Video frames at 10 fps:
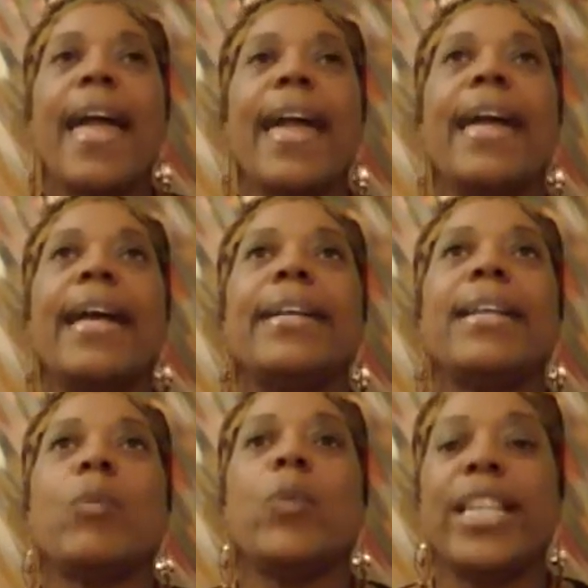
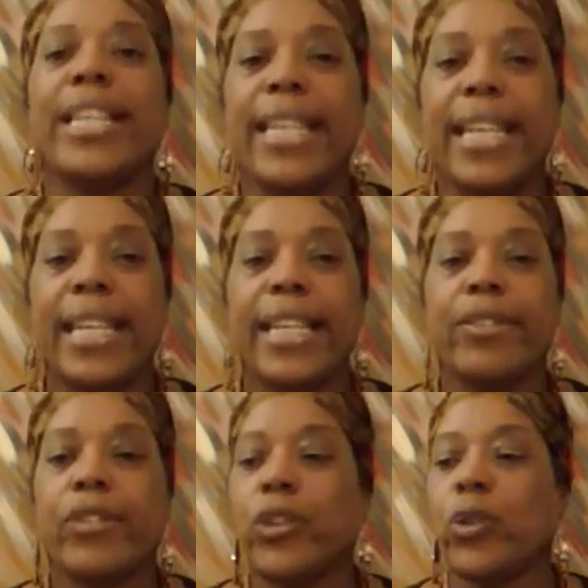And we
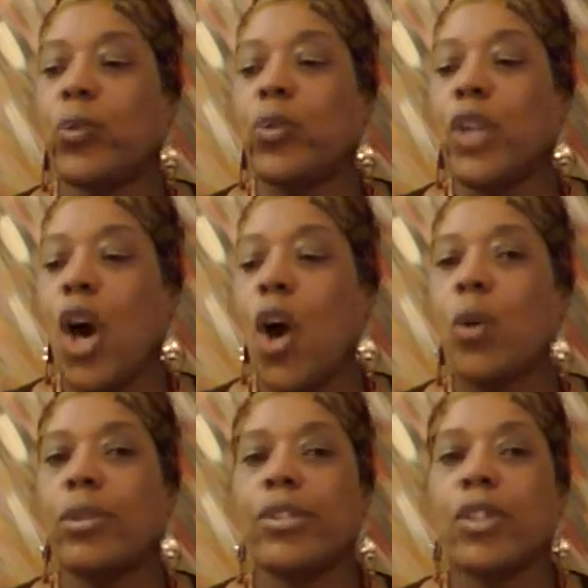need to
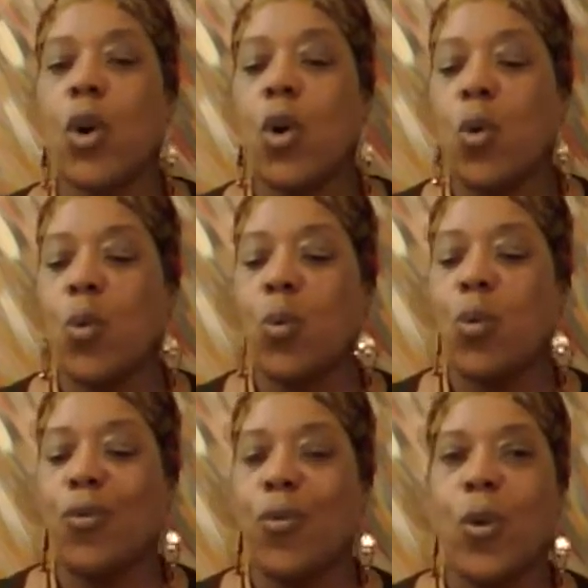know so
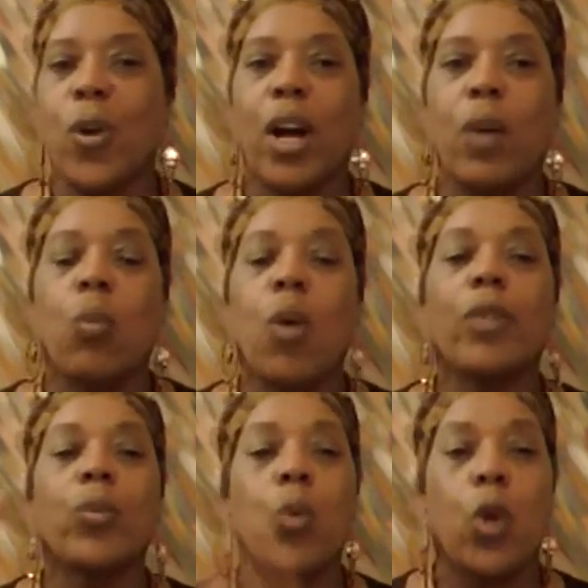for
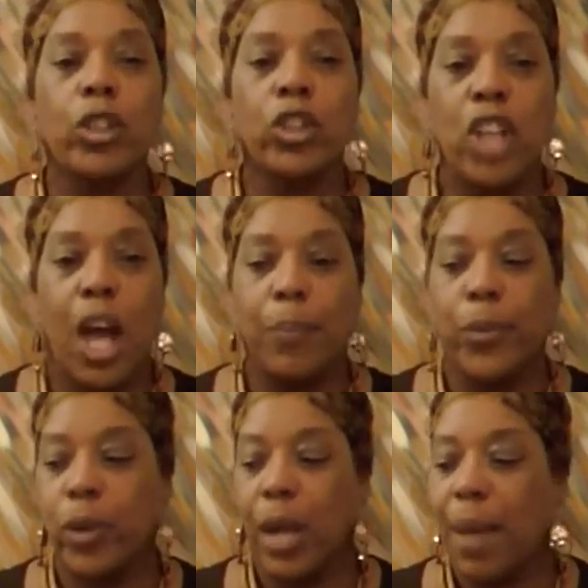what workshop
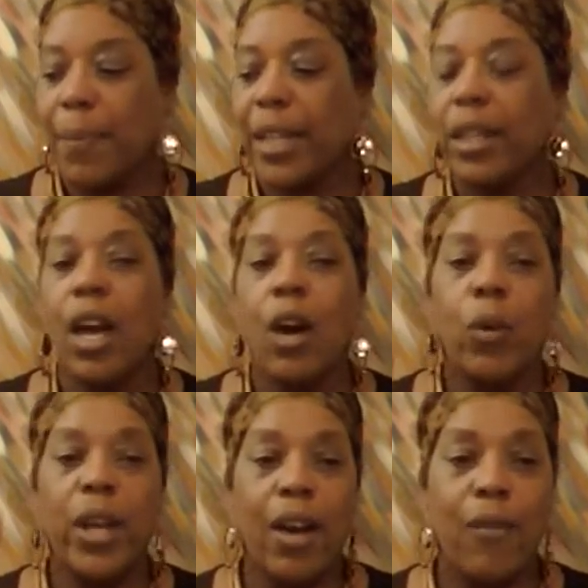you come in.
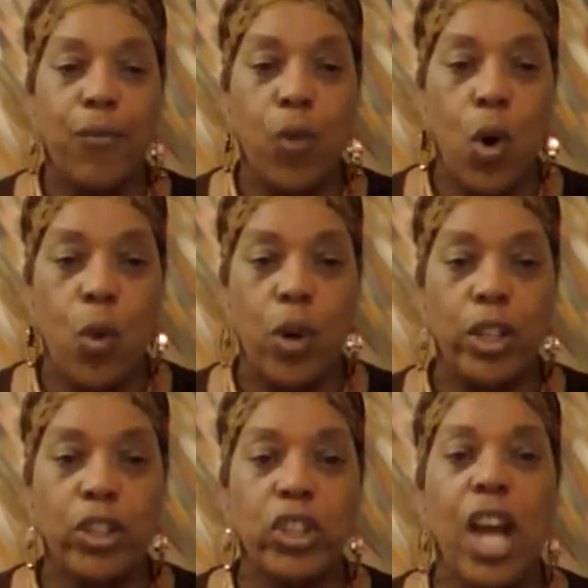We have four
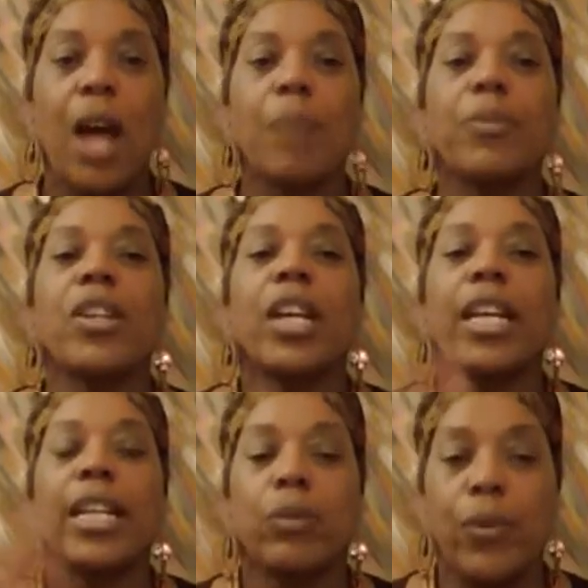workshops
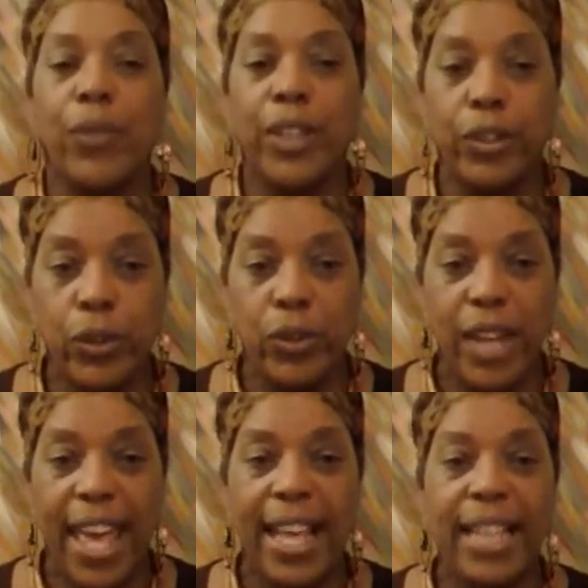within the two
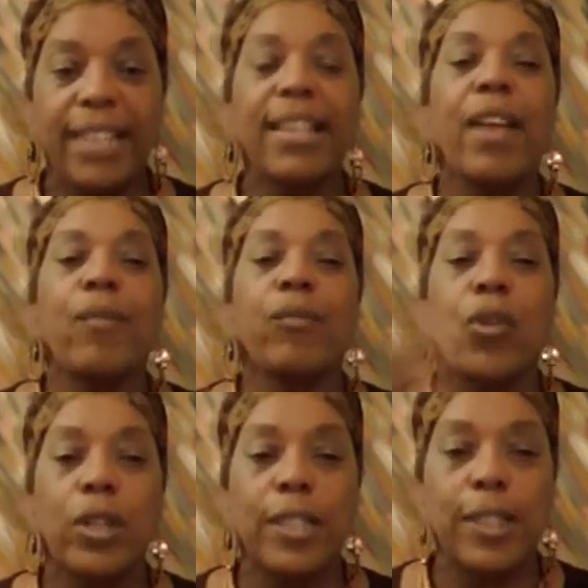days and
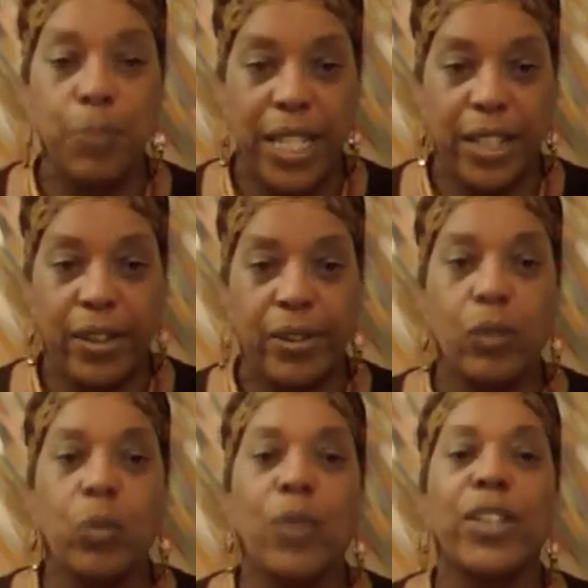four
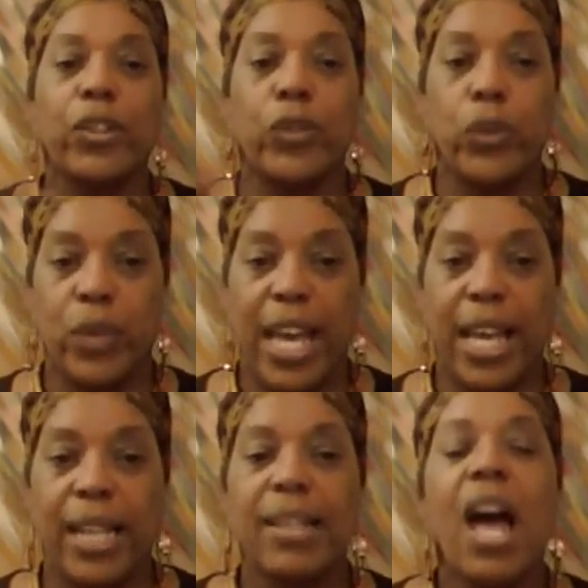speakers within the two
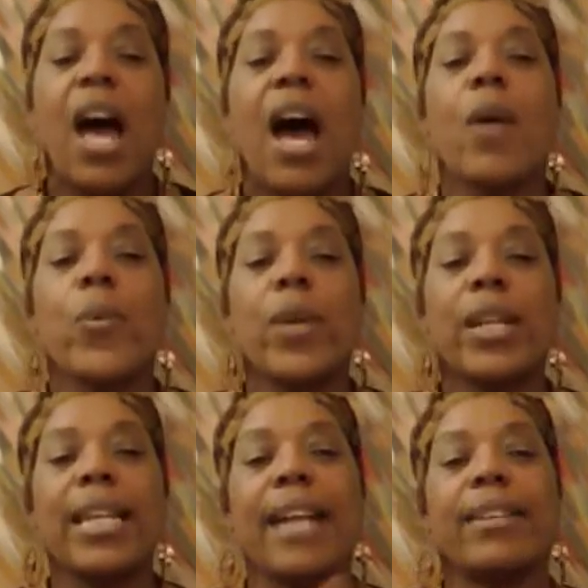days. I
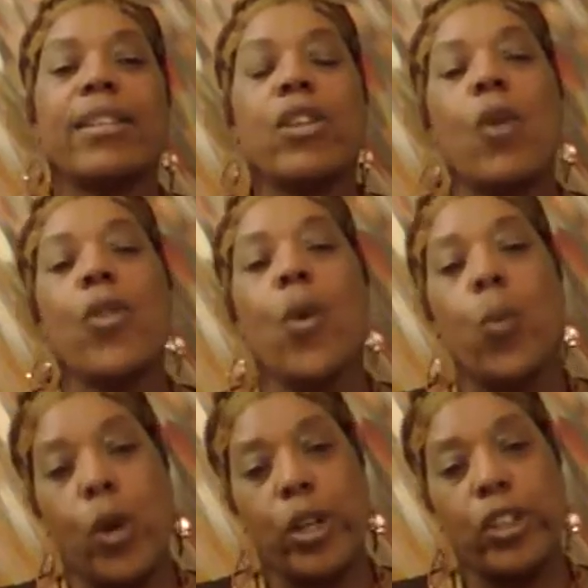really like to know the
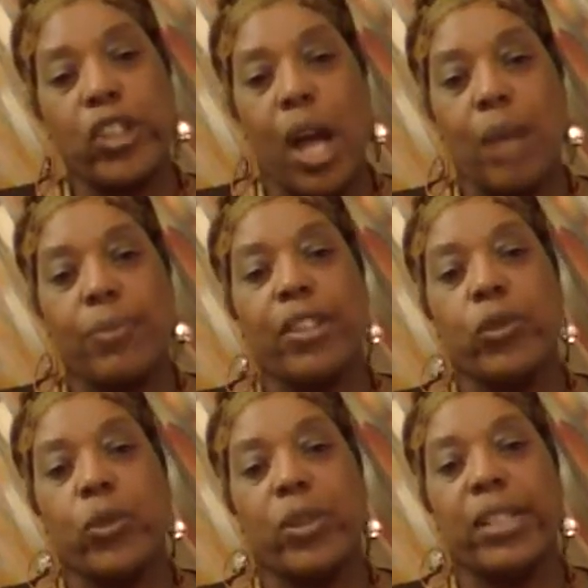workshops
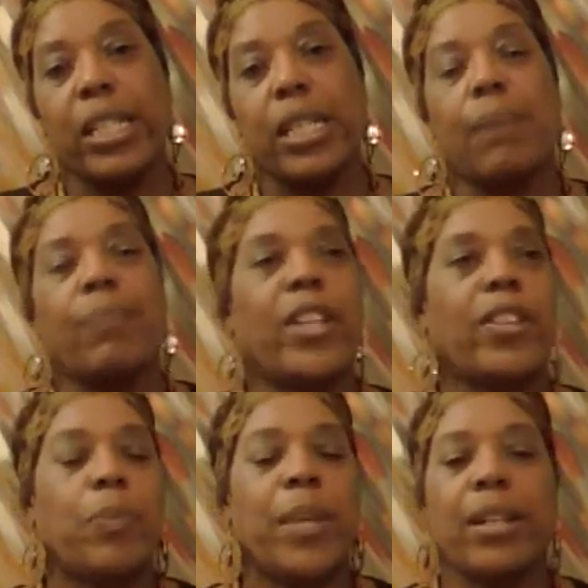that you attend. The
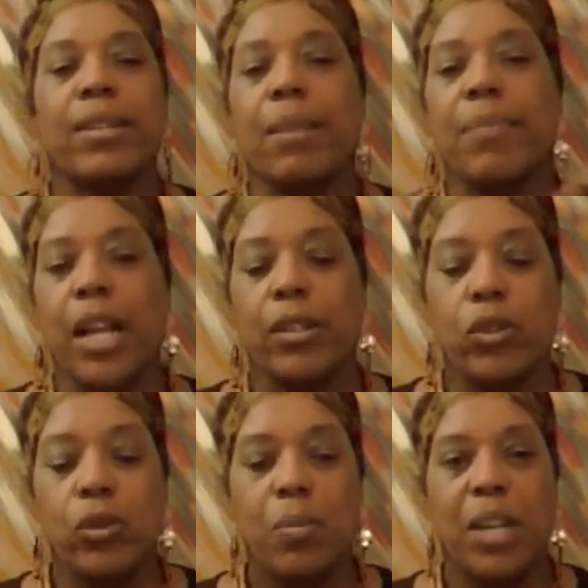speakers I'm
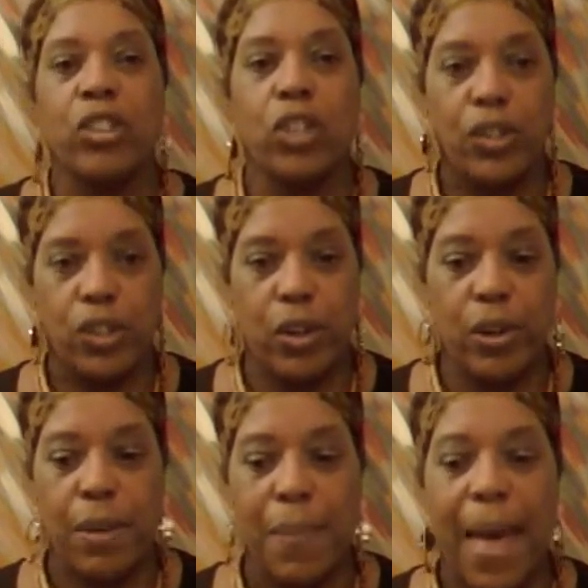not too much
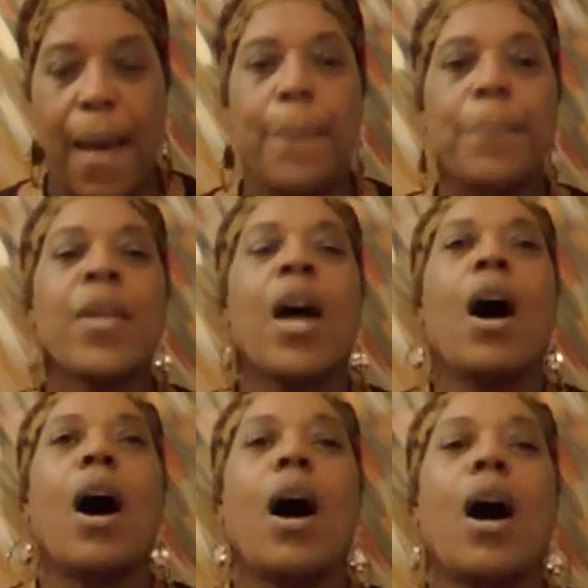concerned about
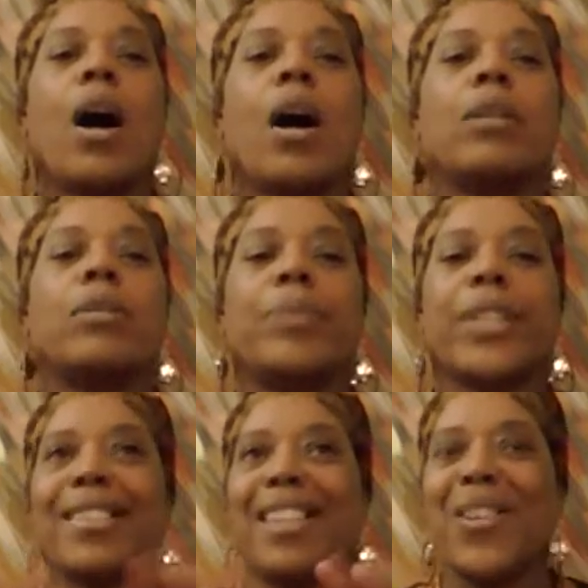uh,
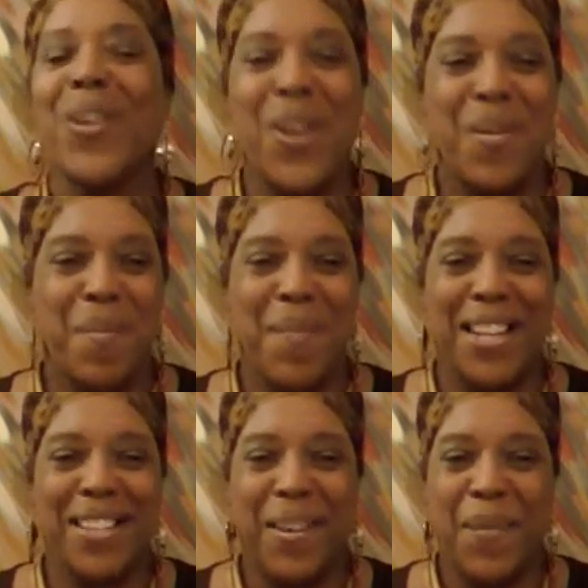because I know
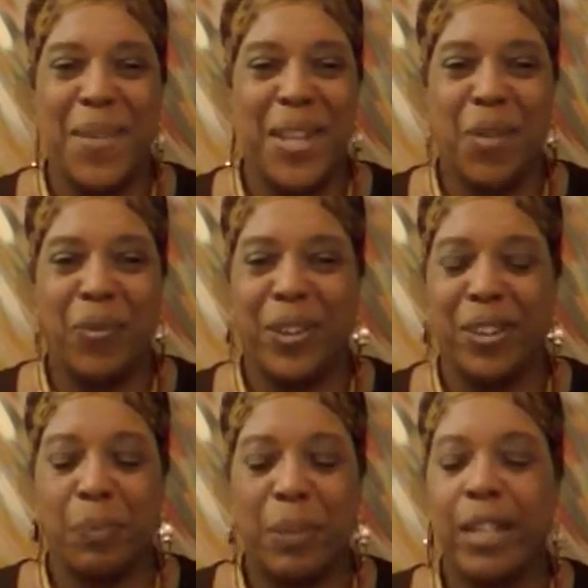everybody's going to be there for
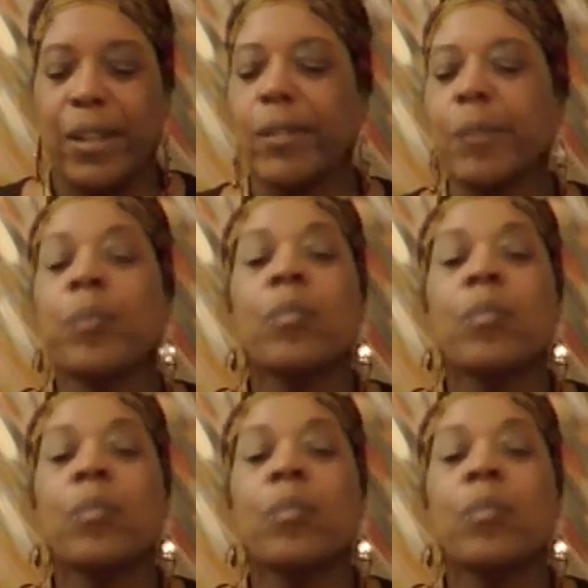the speakers.